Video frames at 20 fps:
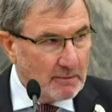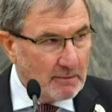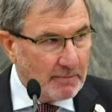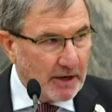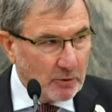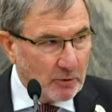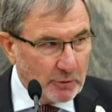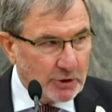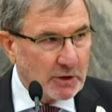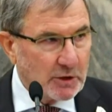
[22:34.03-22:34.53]

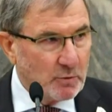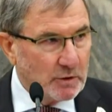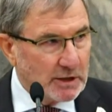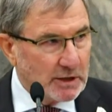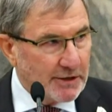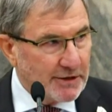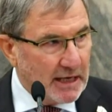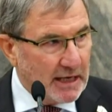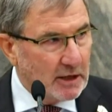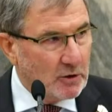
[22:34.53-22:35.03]
But I also want
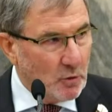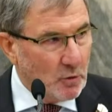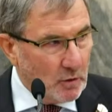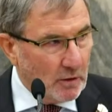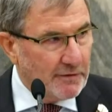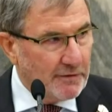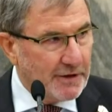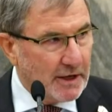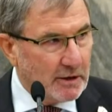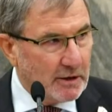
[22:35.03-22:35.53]
to thank
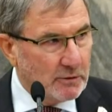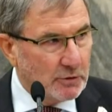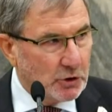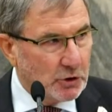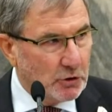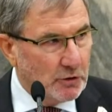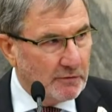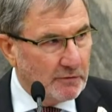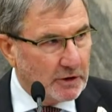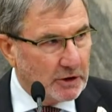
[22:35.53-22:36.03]
all of
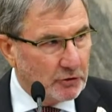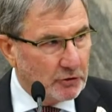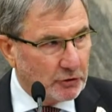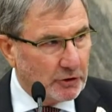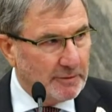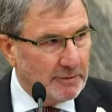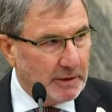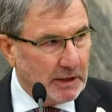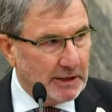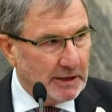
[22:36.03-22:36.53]
those who've
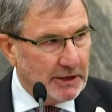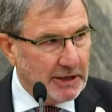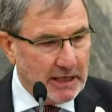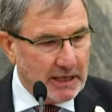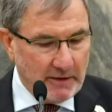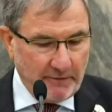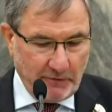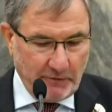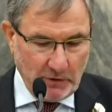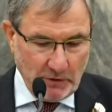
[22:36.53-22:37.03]
contributed
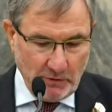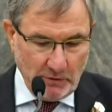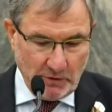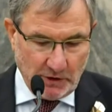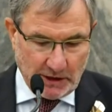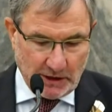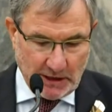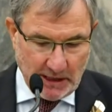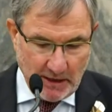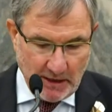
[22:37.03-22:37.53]
their
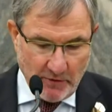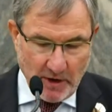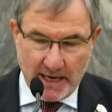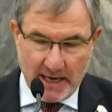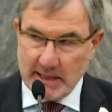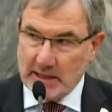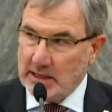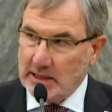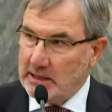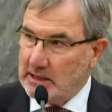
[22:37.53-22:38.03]
views, their
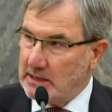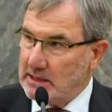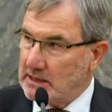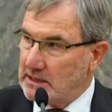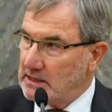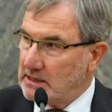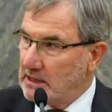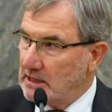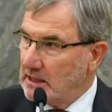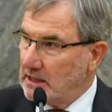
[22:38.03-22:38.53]

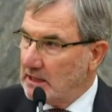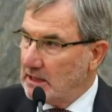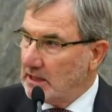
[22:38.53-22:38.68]
ideas